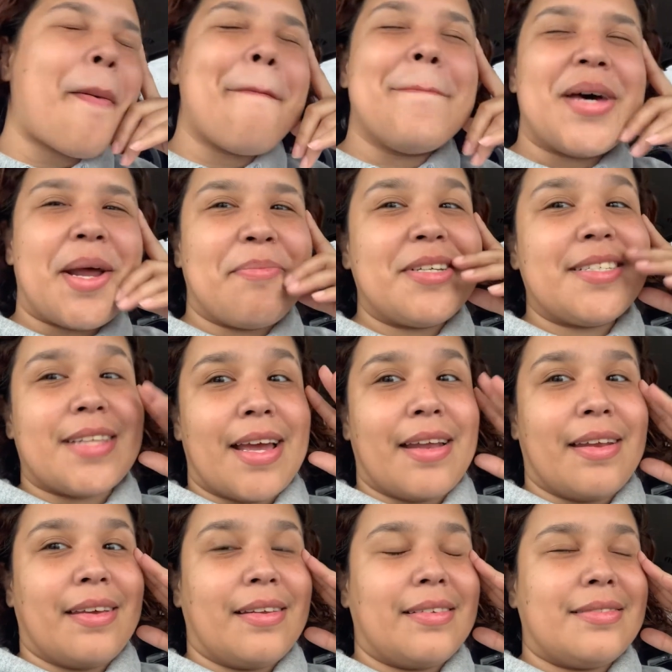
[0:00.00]
But I'm
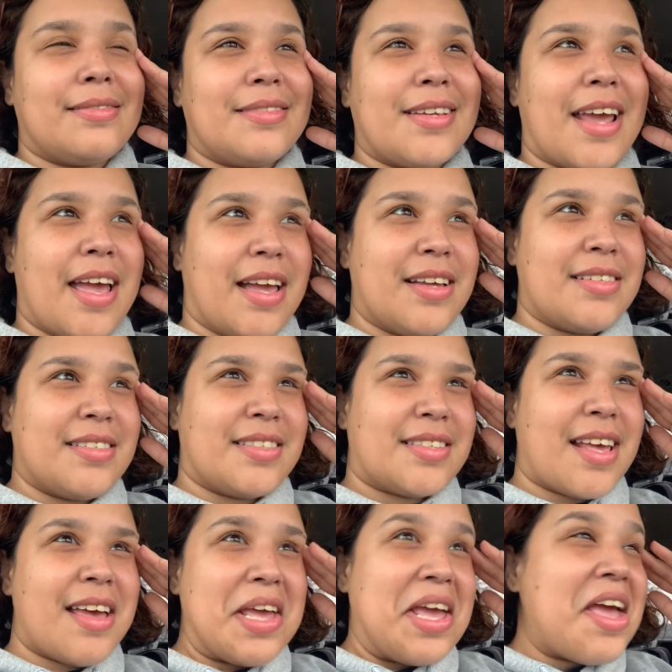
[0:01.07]
excited. And
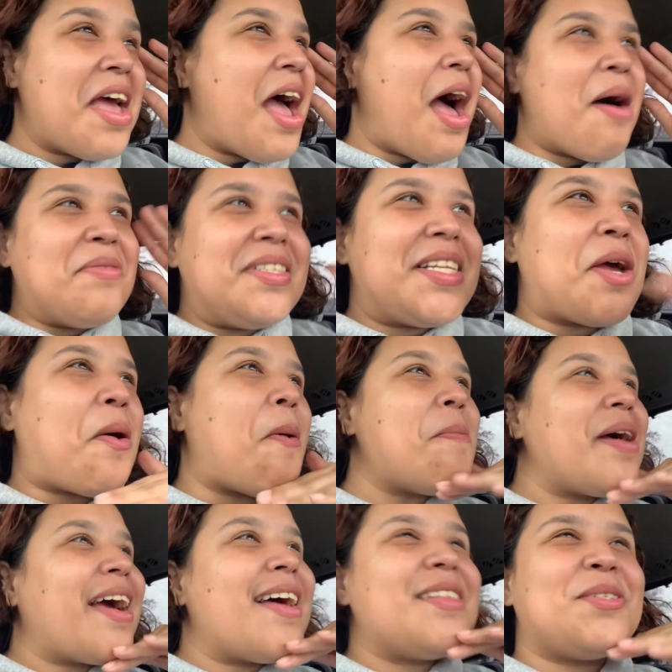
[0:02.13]
I was like, oh
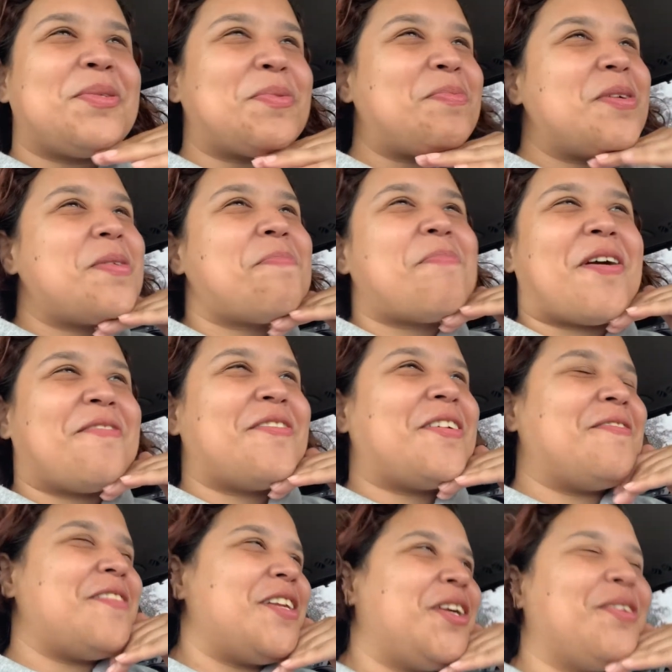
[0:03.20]
my god, this will be the perfect
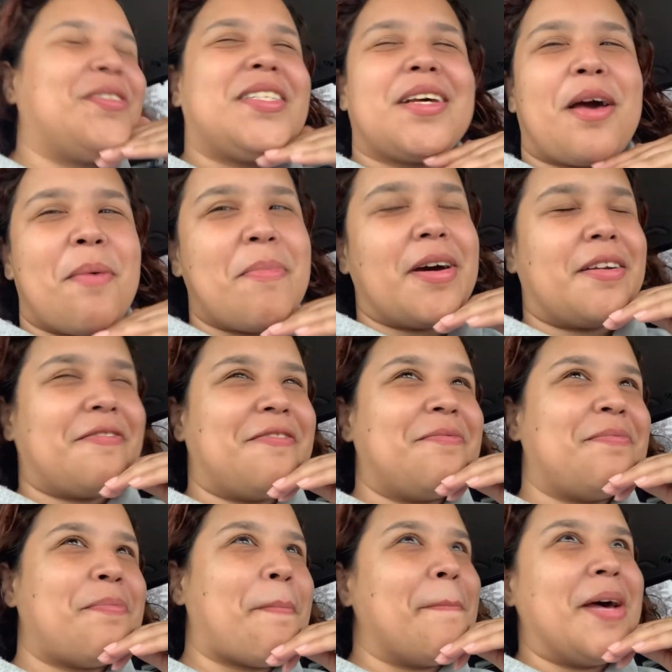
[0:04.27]
video to come out of
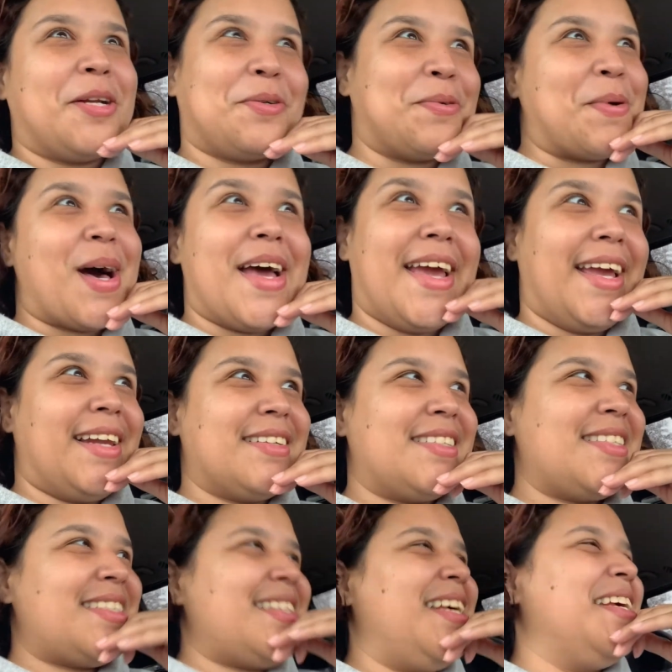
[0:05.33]
medical
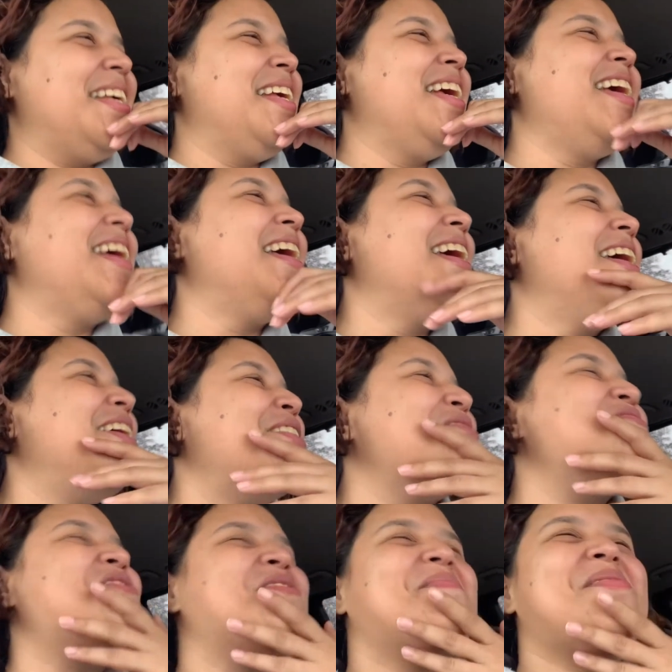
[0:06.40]
hiatus
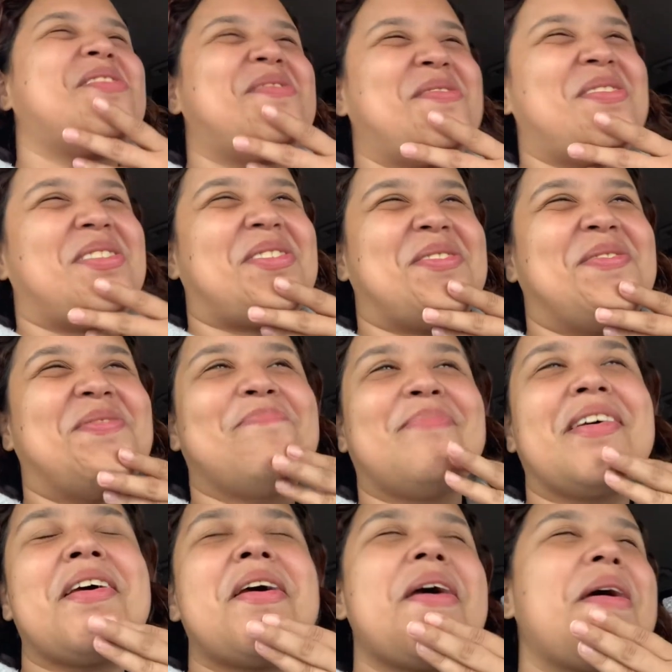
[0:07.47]
from YouTube.
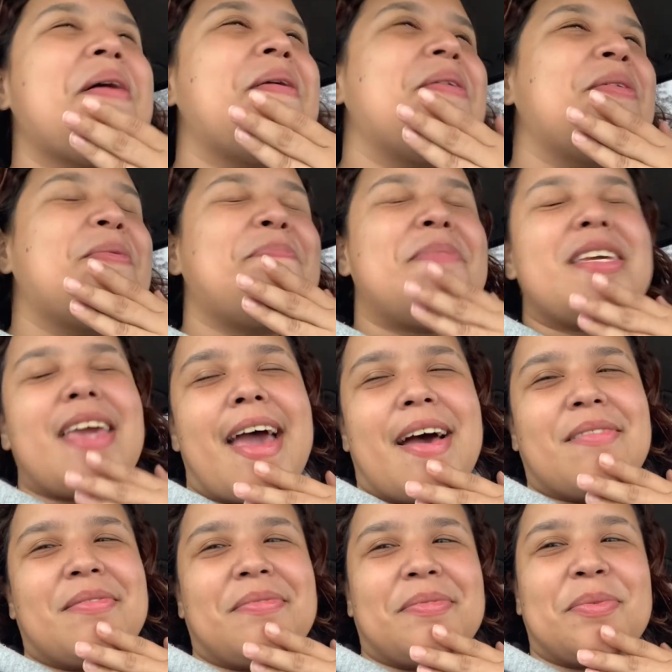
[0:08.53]
But yeah,
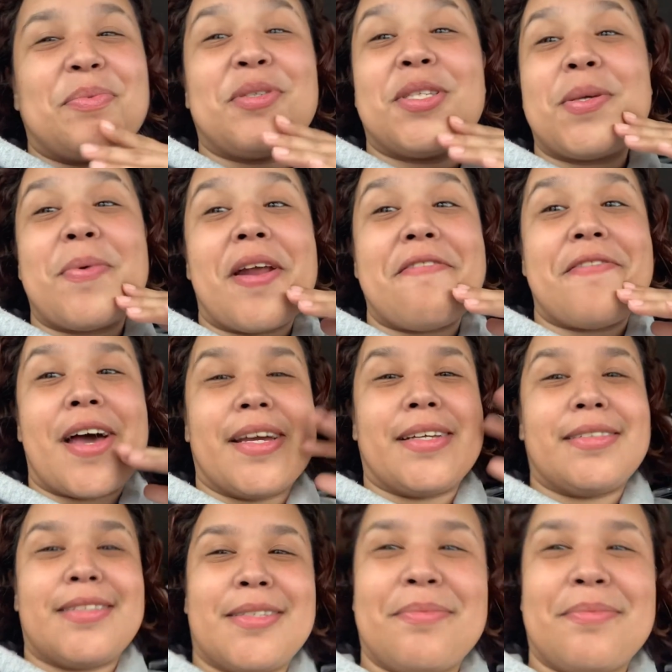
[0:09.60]
we'll see what I find.